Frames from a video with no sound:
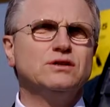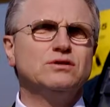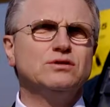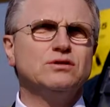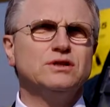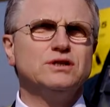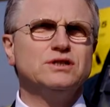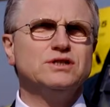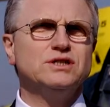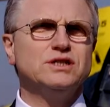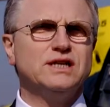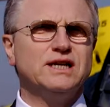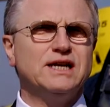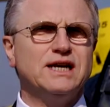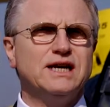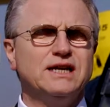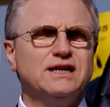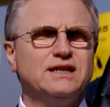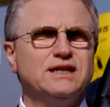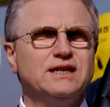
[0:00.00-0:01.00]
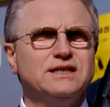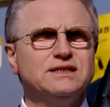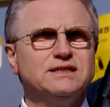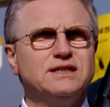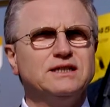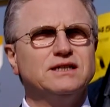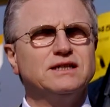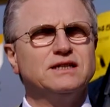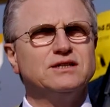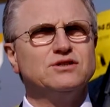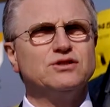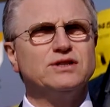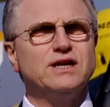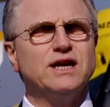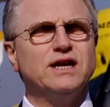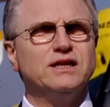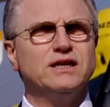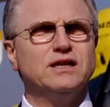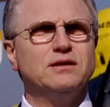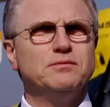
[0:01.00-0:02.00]
name is Alberto Zoli,
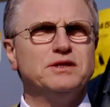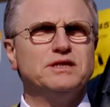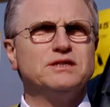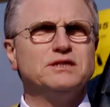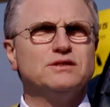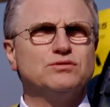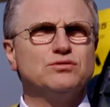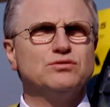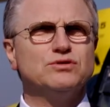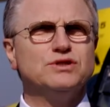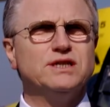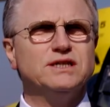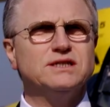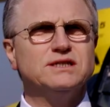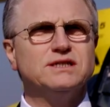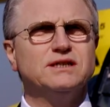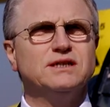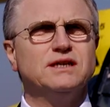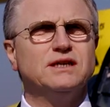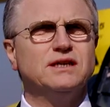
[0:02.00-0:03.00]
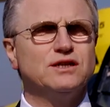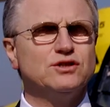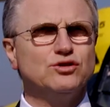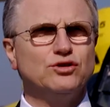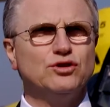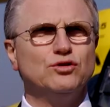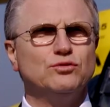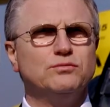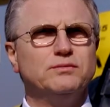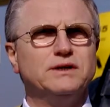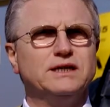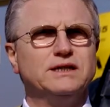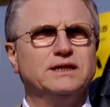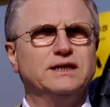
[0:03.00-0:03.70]
and I'm AREU's Managing Director.